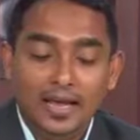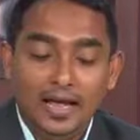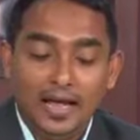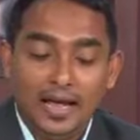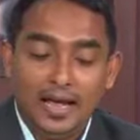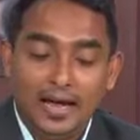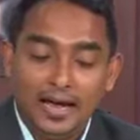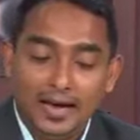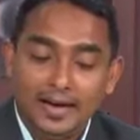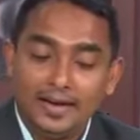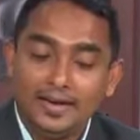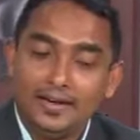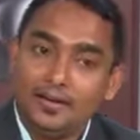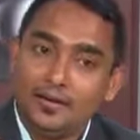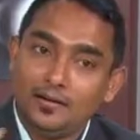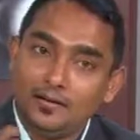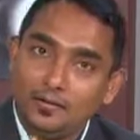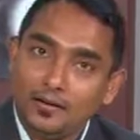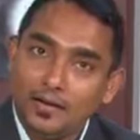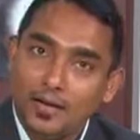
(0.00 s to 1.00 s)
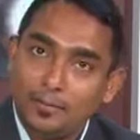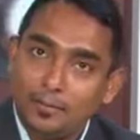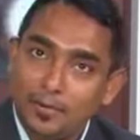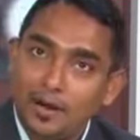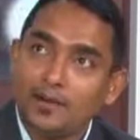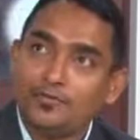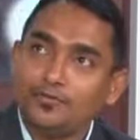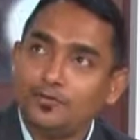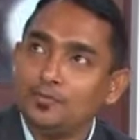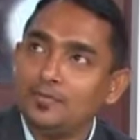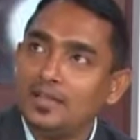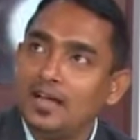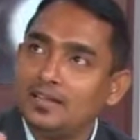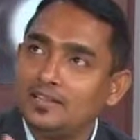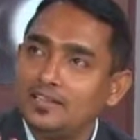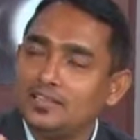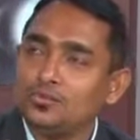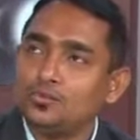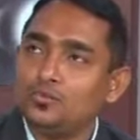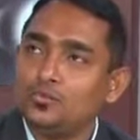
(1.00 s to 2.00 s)
and apart from that
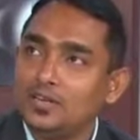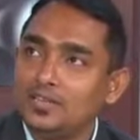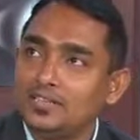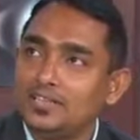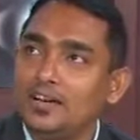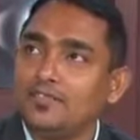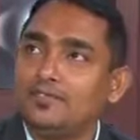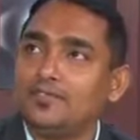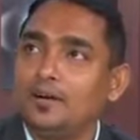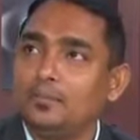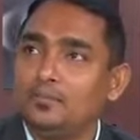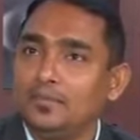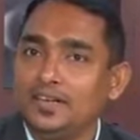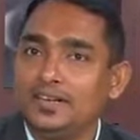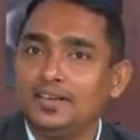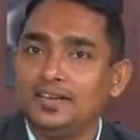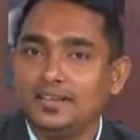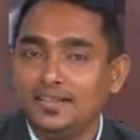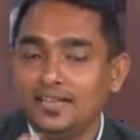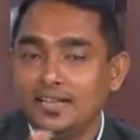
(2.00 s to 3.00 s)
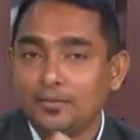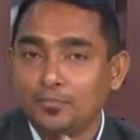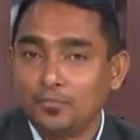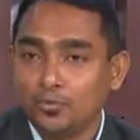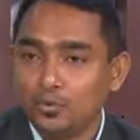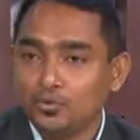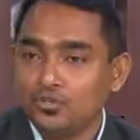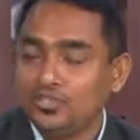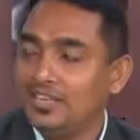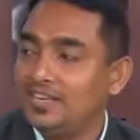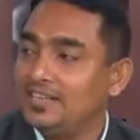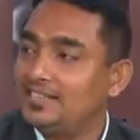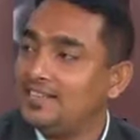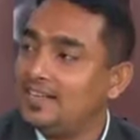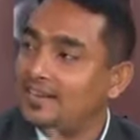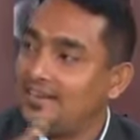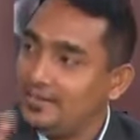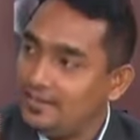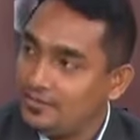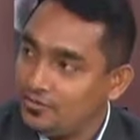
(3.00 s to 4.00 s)
the students have completed their projects their
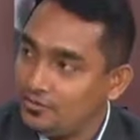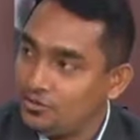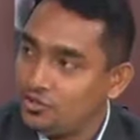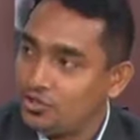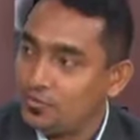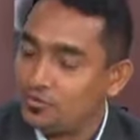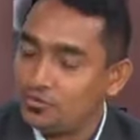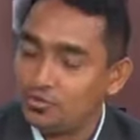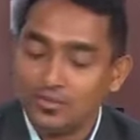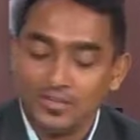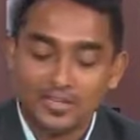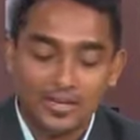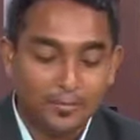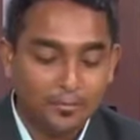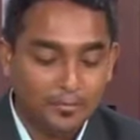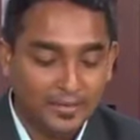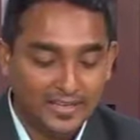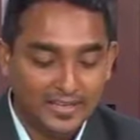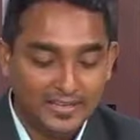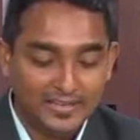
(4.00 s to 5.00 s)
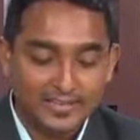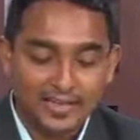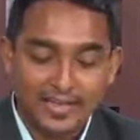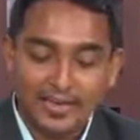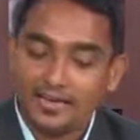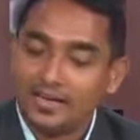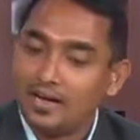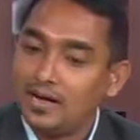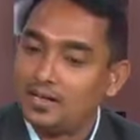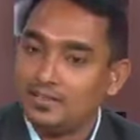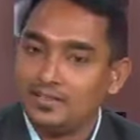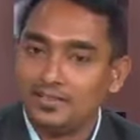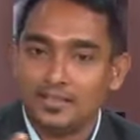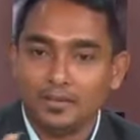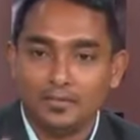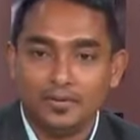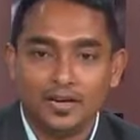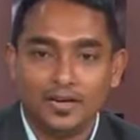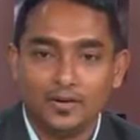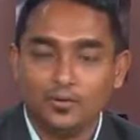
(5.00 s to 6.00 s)
internships with companies like aditya
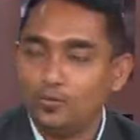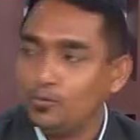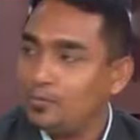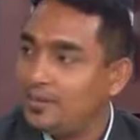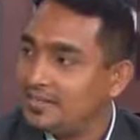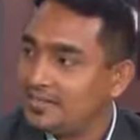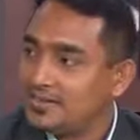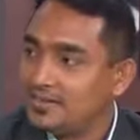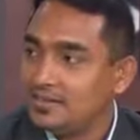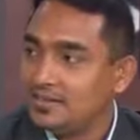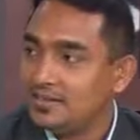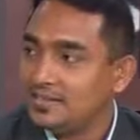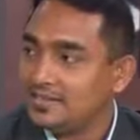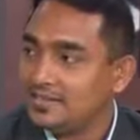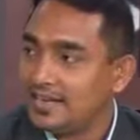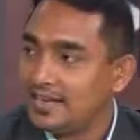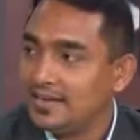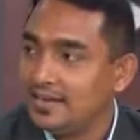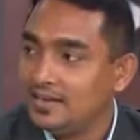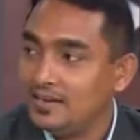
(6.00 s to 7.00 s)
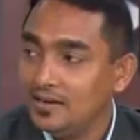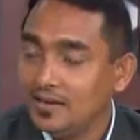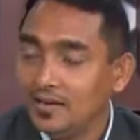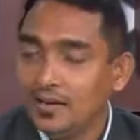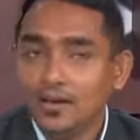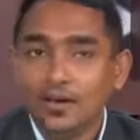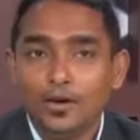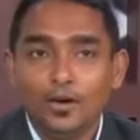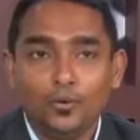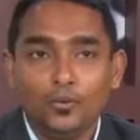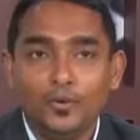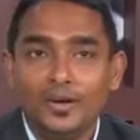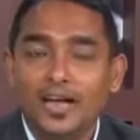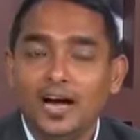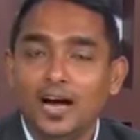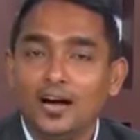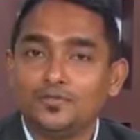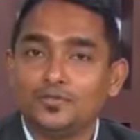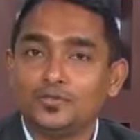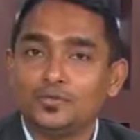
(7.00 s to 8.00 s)
birla group as sir has said we
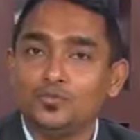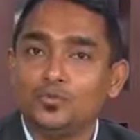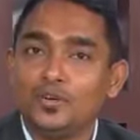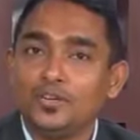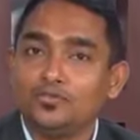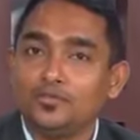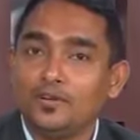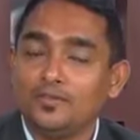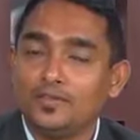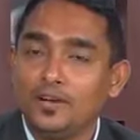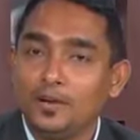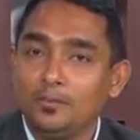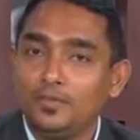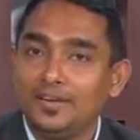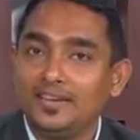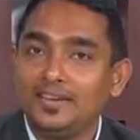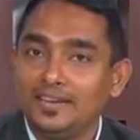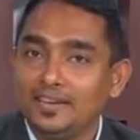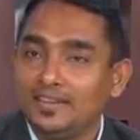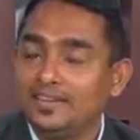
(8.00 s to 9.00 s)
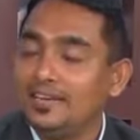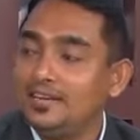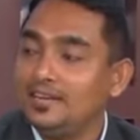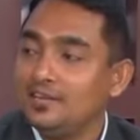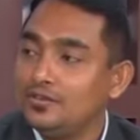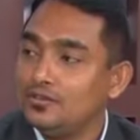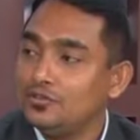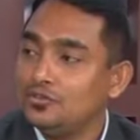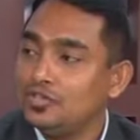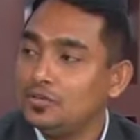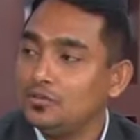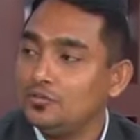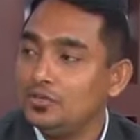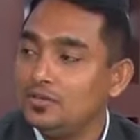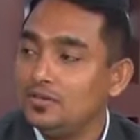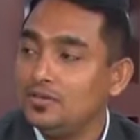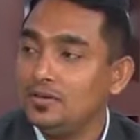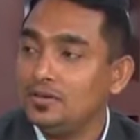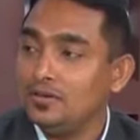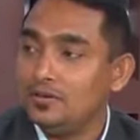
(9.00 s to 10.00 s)
have students who have completed their internship
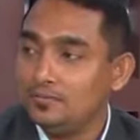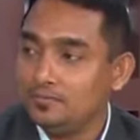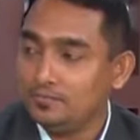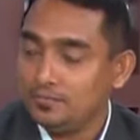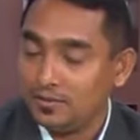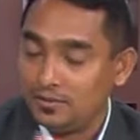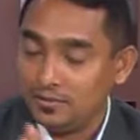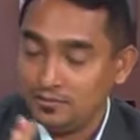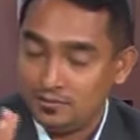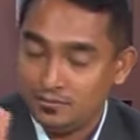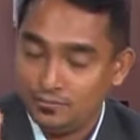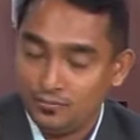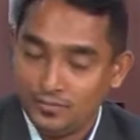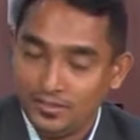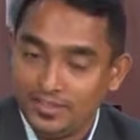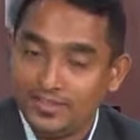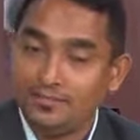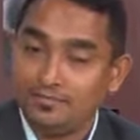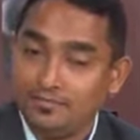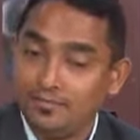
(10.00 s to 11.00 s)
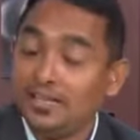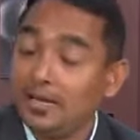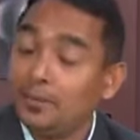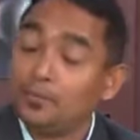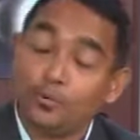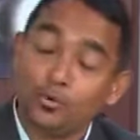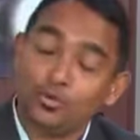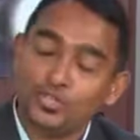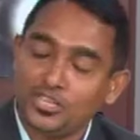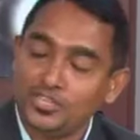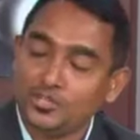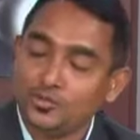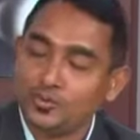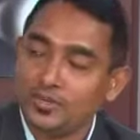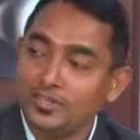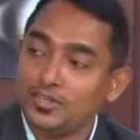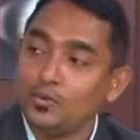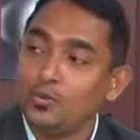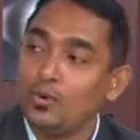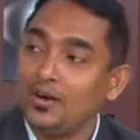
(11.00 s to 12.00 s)
with the uh, with their projects
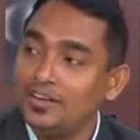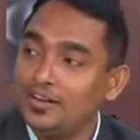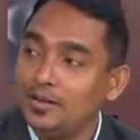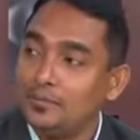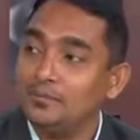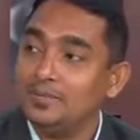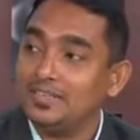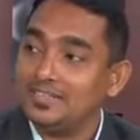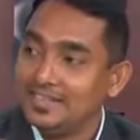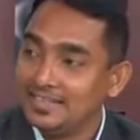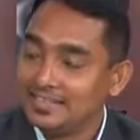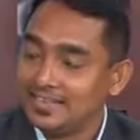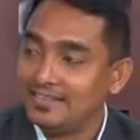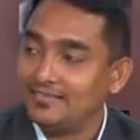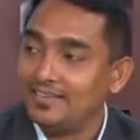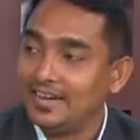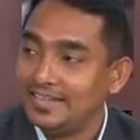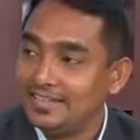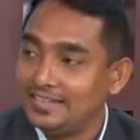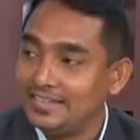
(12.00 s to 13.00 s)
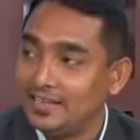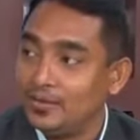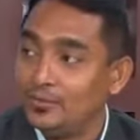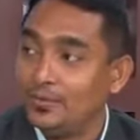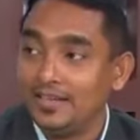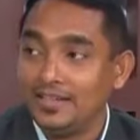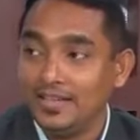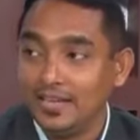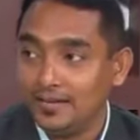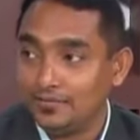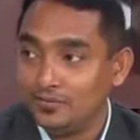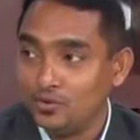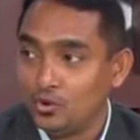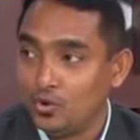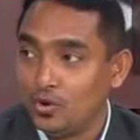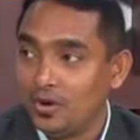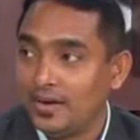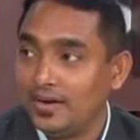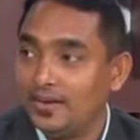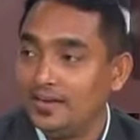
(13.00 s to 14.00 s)
with quantum business advisory where they have
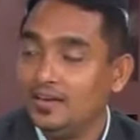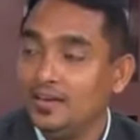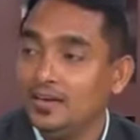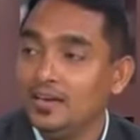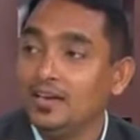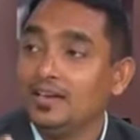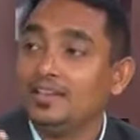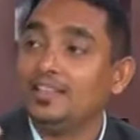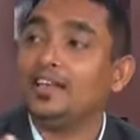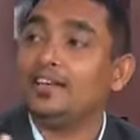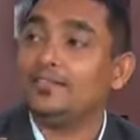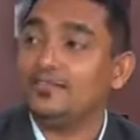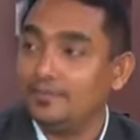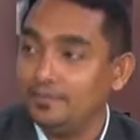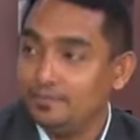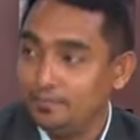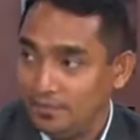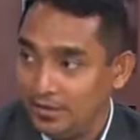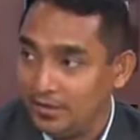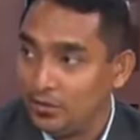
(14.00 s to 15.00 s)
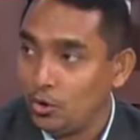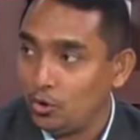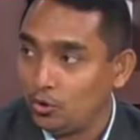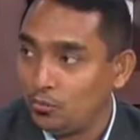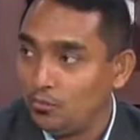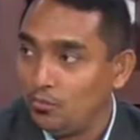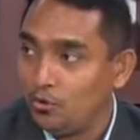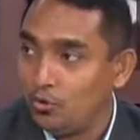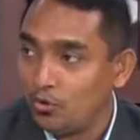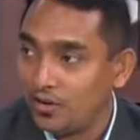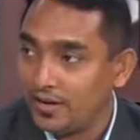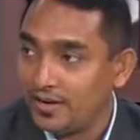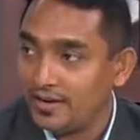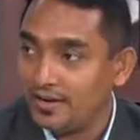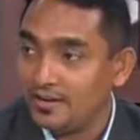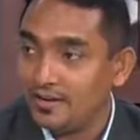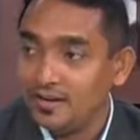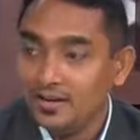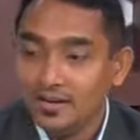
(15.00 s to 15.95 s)
joined they have been onboarded